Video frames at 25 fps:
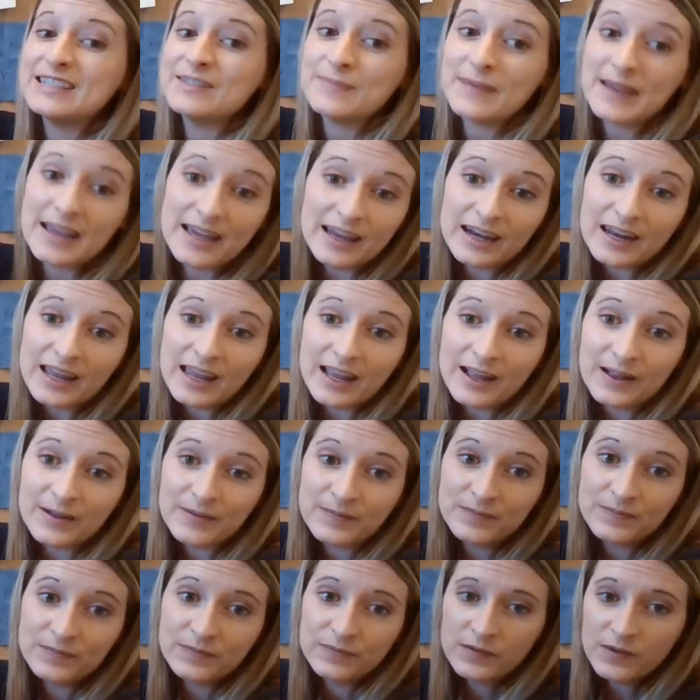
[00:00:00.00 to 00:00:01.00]
Manning,
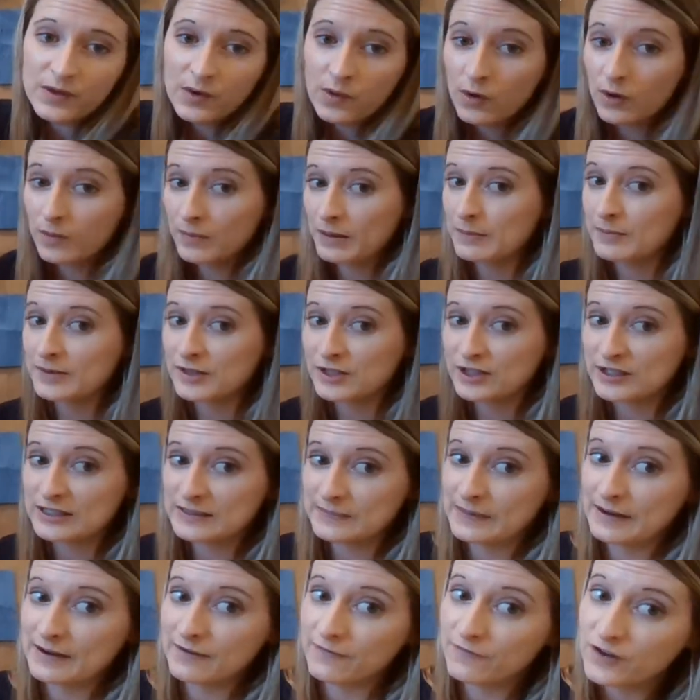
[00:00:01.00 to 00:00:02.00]
or maybe just
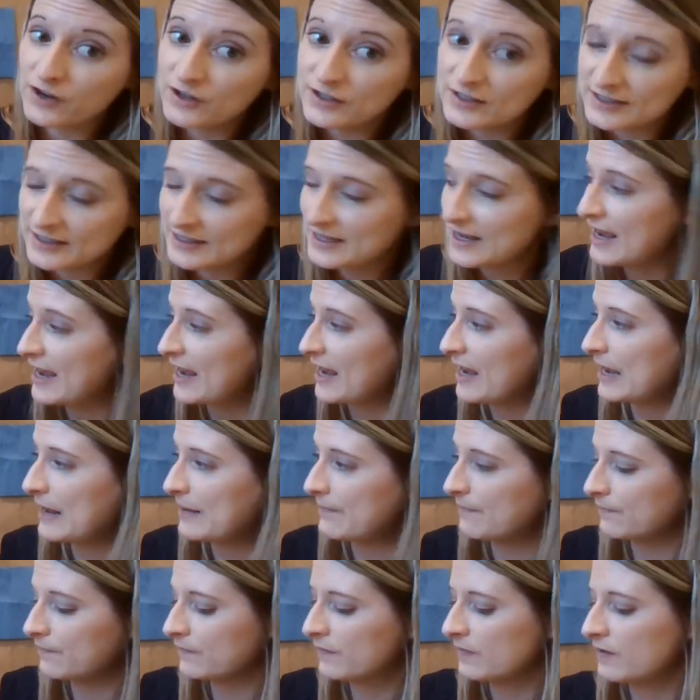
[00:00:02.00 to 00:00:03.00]
my first
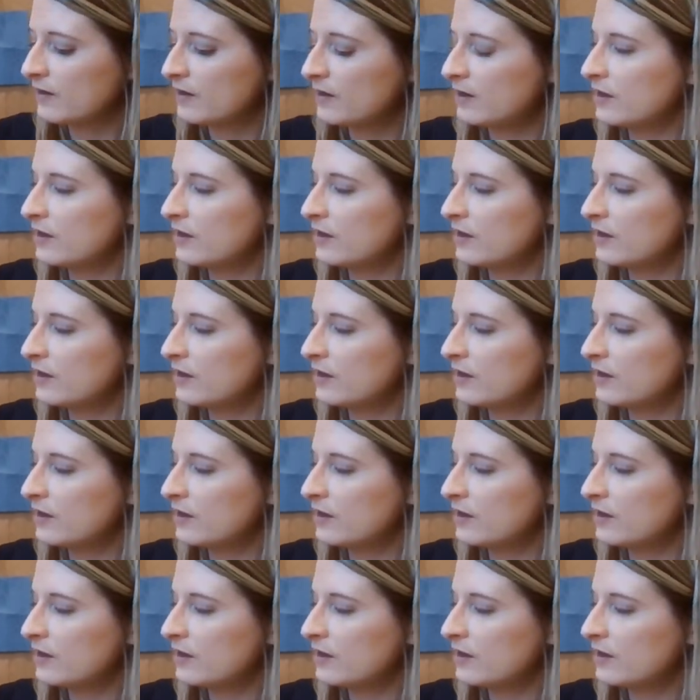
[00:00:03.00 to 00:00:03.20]
name.